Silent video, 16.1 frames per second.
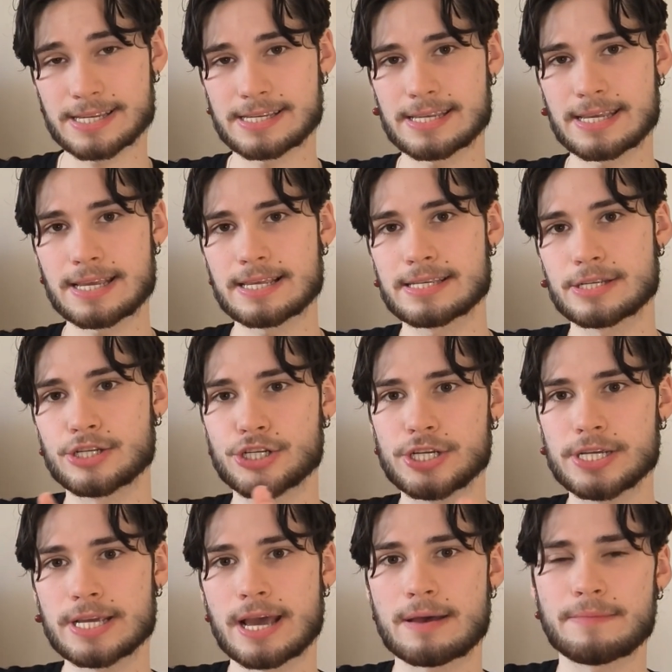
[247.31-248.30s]
sees
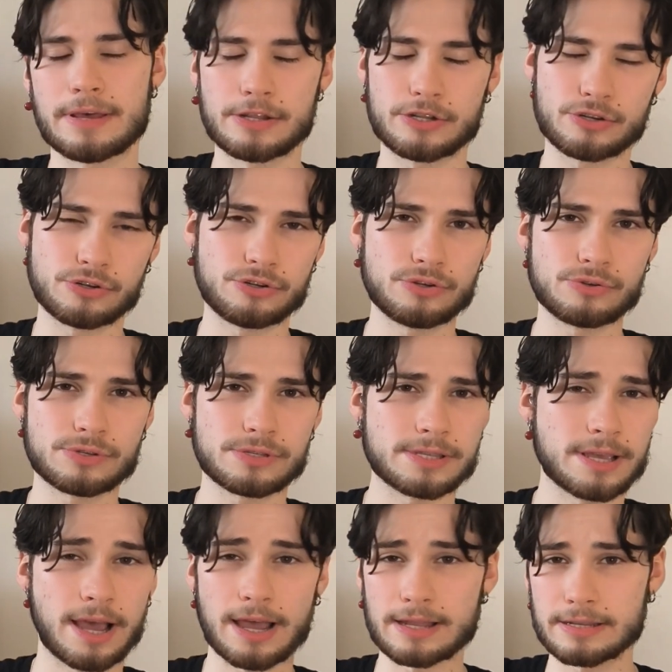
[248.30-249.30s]
GM introduce
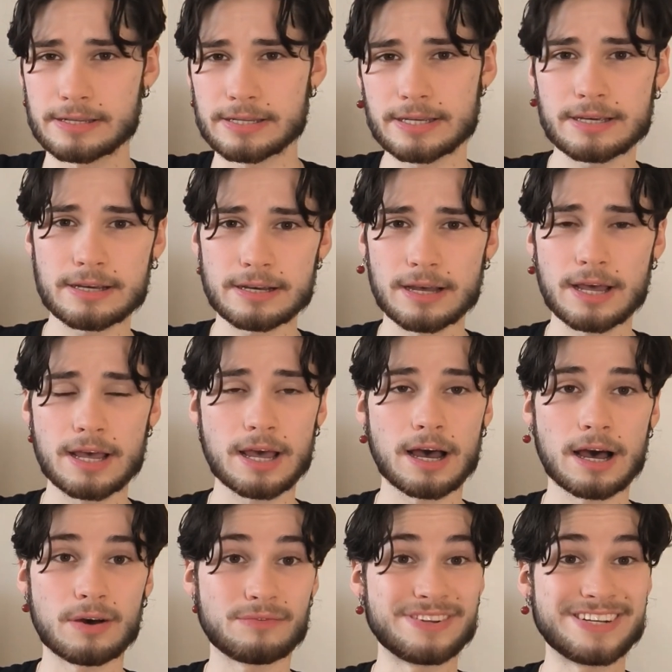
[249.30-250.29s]
the idea
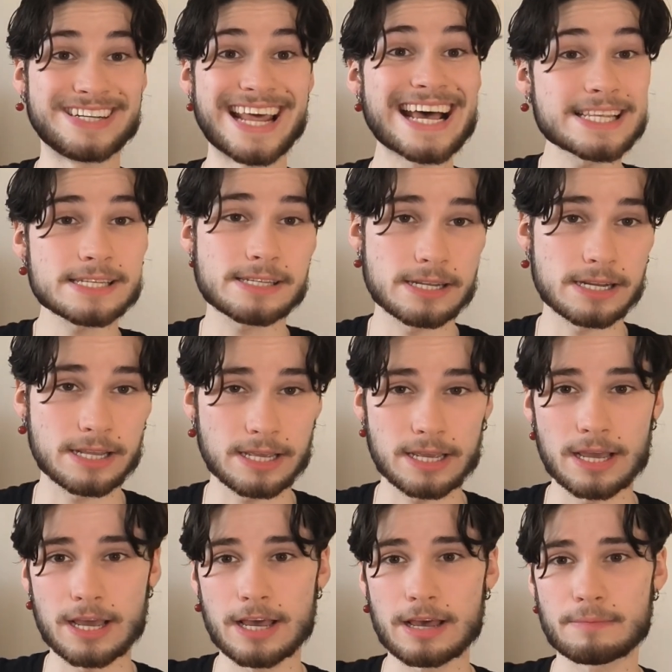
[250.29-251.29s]
of destiny